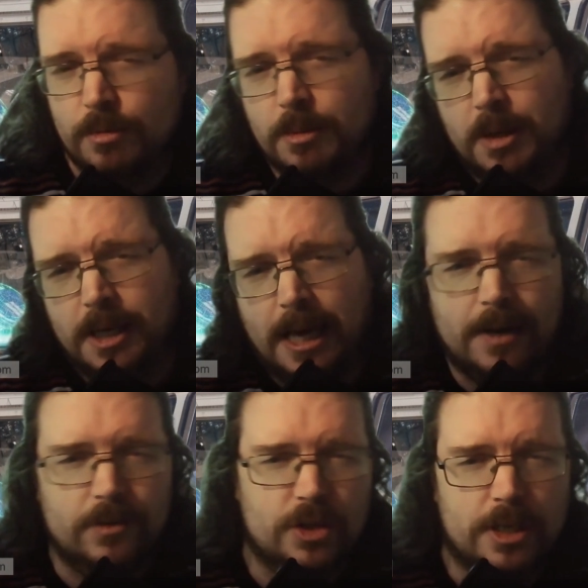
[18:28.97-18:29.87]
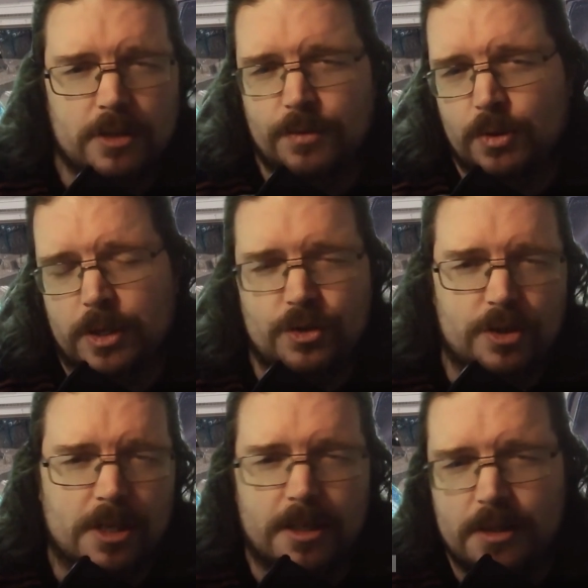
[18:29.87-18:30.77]
Do we want to add or change a few
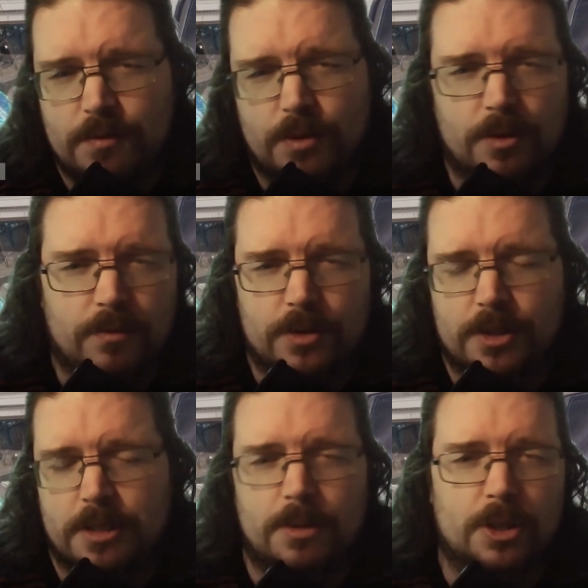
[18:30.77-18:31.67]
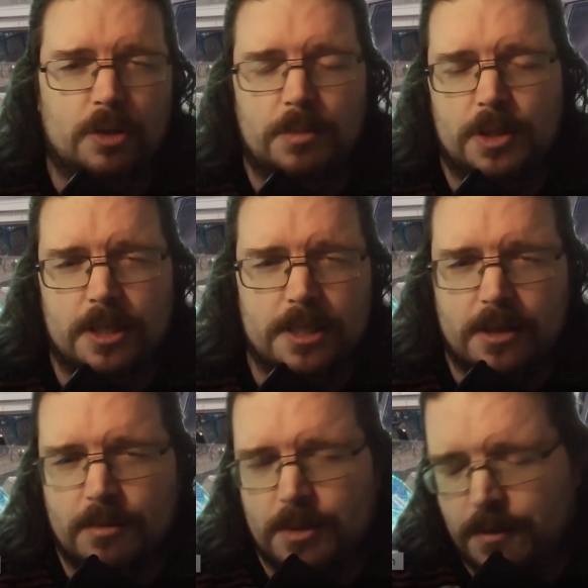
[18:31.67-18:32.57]
questions on this to see where the community's
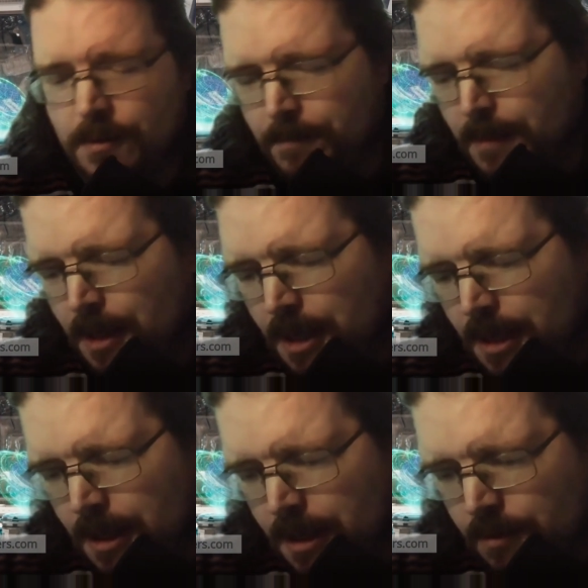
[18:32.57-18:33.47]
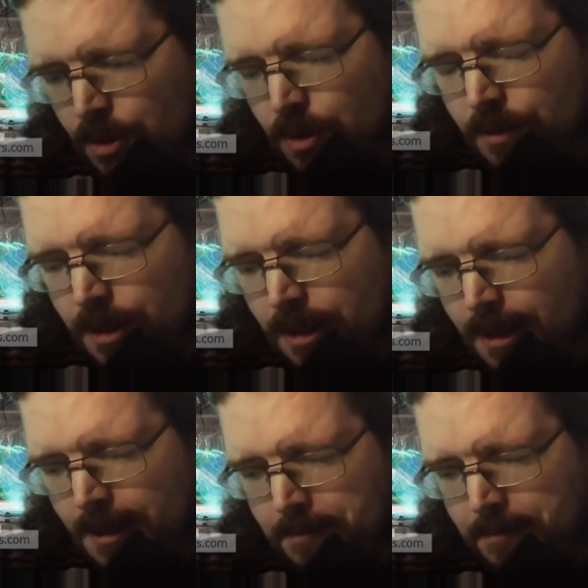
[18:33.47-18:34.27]
at or whatever in recovery?